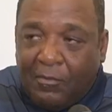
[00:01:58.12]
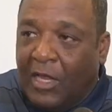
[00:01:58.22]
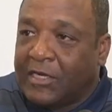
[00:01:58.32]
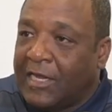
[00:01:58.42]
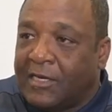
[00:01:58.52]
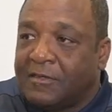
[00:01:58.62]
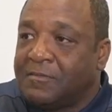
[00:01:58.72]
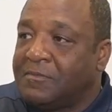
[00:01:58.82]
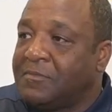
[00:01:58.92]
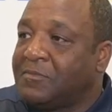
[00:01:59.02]
Again,
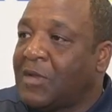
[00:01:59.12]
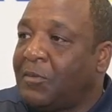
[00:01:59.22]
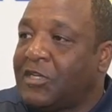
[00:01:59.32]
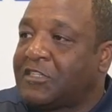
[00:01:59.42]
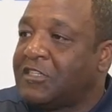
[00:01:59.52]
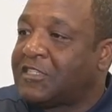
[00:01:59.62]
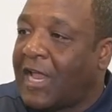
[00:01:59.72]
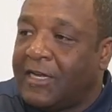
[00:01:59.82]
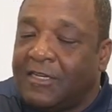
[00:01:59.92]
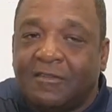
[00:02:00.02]
I'm just
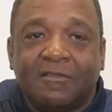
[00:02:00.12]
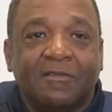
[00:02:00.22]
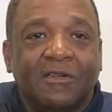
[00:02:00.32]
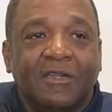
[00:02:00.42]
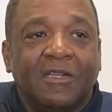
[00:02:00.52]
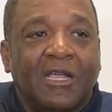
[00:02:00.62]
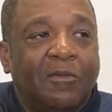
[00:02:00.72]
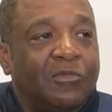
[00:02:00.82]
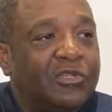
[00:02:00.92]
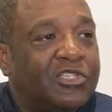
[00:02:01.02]
excited.
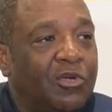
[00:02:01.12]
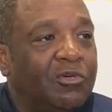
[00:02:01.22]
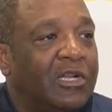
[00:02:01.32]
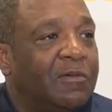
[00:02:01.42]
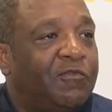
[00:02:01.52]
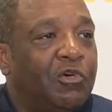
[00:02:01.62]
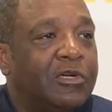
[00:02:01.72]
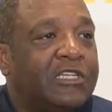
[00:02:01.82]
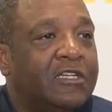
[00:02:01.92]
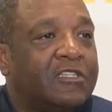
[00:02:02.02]
I'm so looking
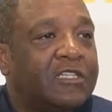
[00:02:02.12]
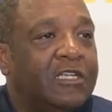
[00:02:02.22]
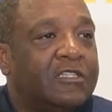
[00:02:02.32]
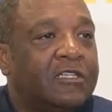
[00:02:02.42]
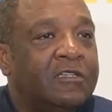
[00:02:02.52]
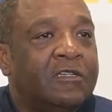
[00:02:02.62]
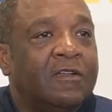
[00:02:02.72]
forward to this season.